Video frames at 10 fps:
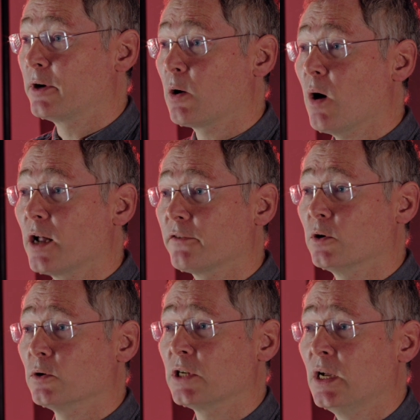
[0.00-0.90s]
required, of
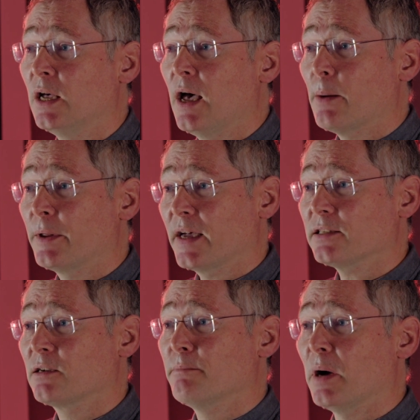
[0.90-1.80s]
course, and when
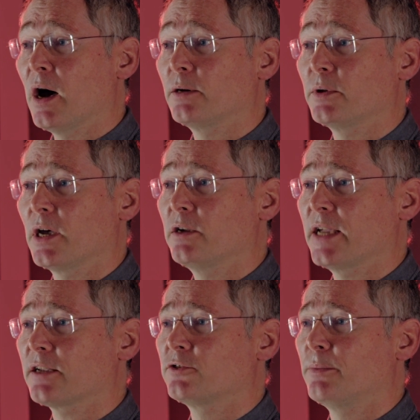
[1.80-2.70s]
that's combined with those
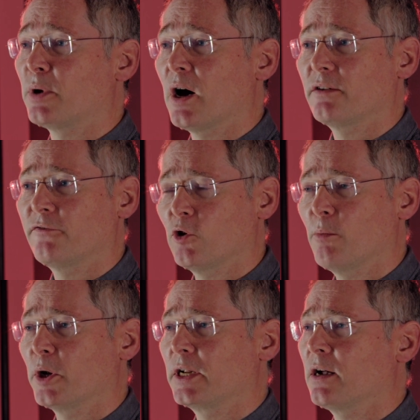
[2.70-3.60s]
extra bright
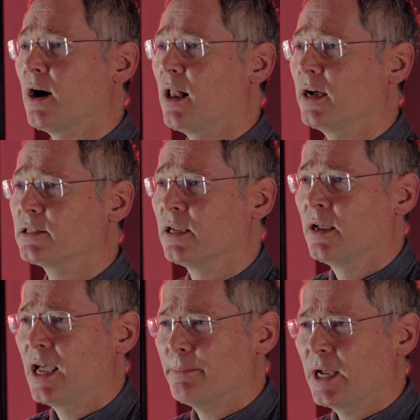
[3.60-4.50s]
full-bodied highlights,
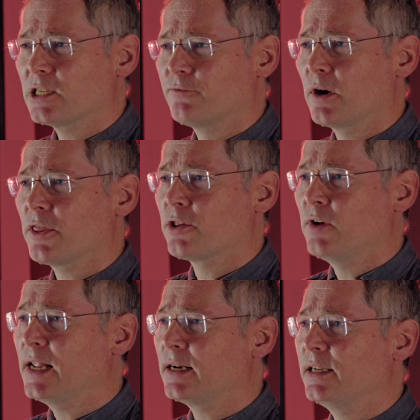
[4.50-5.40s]
it makes for a
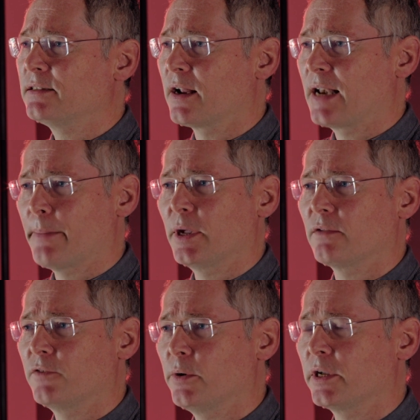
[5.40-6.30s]
thrillingly dynamic
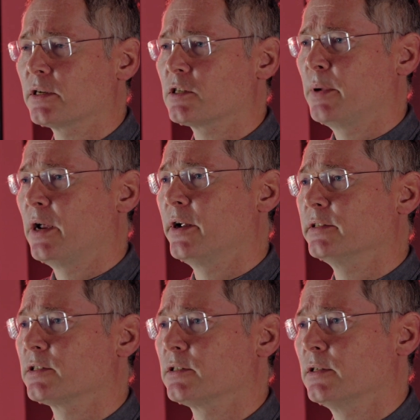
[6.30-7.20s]
viewing
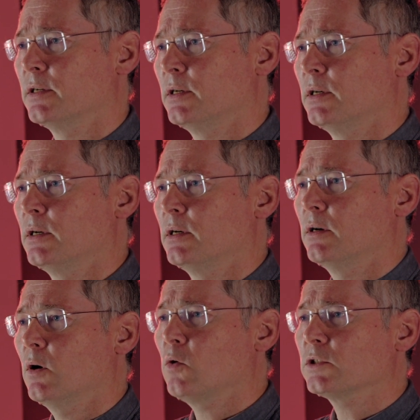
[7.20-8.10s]
experience.
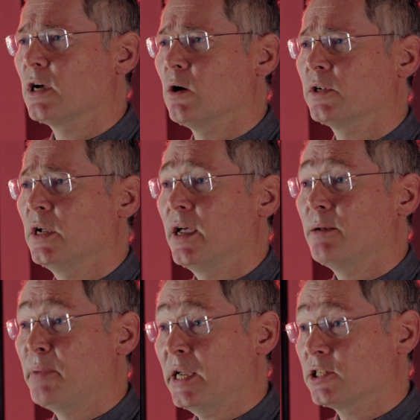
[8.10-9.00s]
All told,
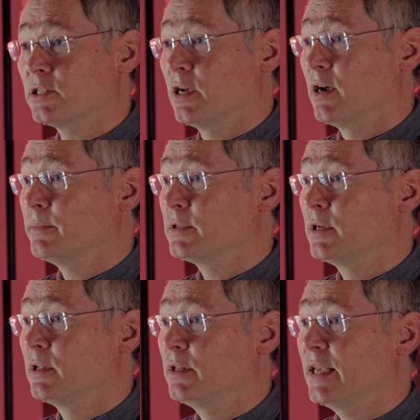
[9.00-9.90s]
in picture terms,
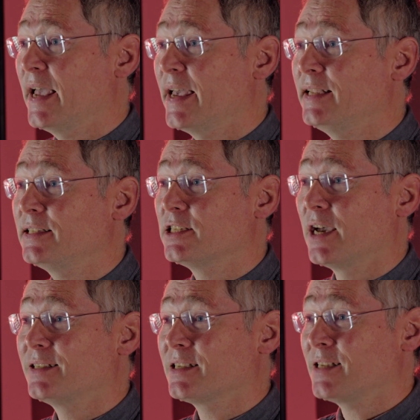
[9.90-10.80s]
the
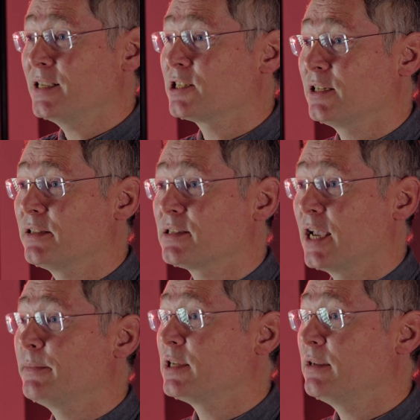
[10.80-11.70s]
A80J is essentially the
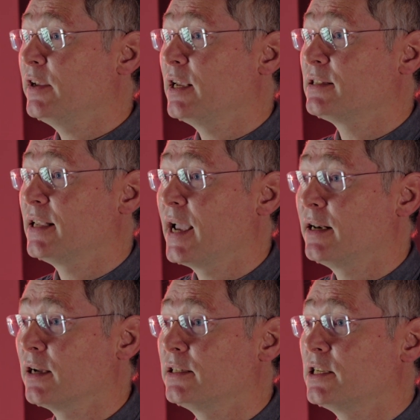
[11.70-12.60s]
same TV as the
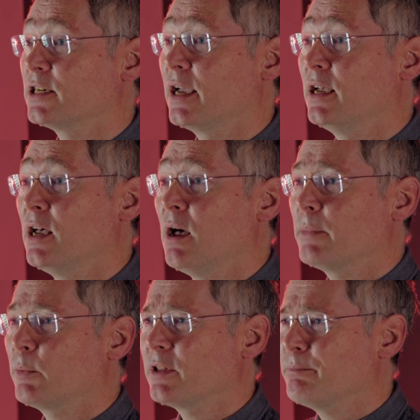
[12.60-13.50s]
A90J,
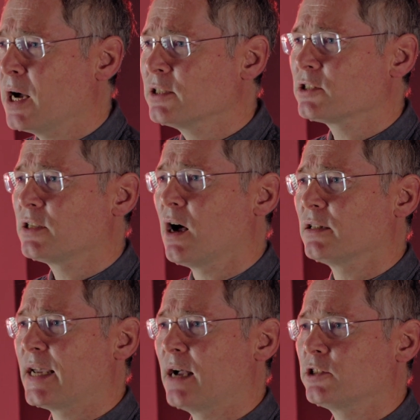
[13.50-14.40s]
but with the punch
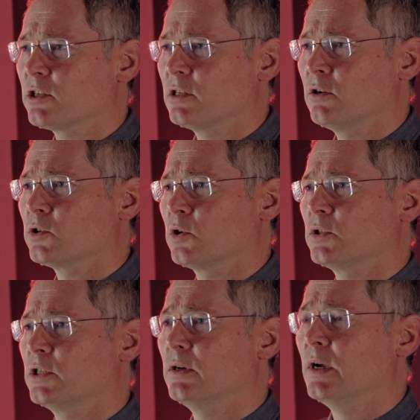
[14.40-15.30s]
dialed down just a notch or
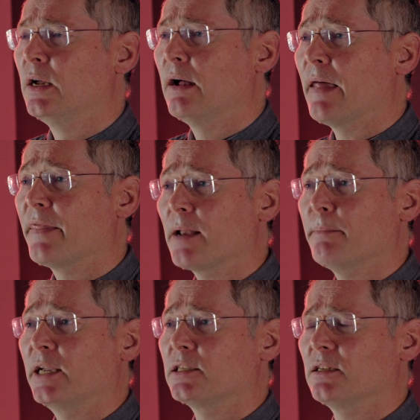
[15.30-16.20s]
two, and that
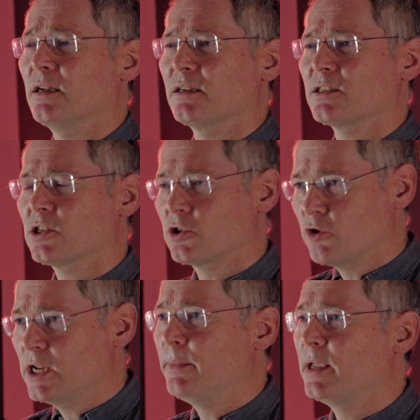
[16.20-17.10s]
makes it an
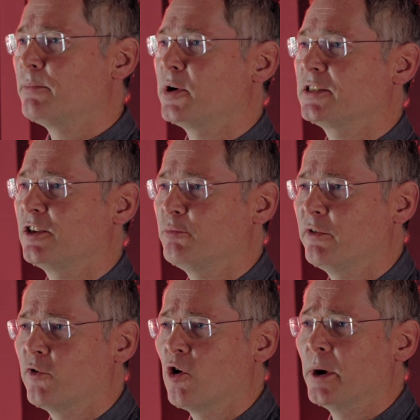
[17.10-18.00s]
extremely impressive
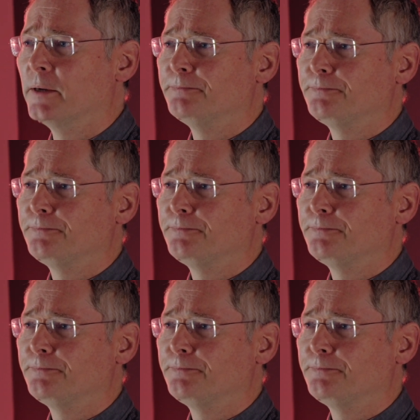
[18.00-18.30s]
performer.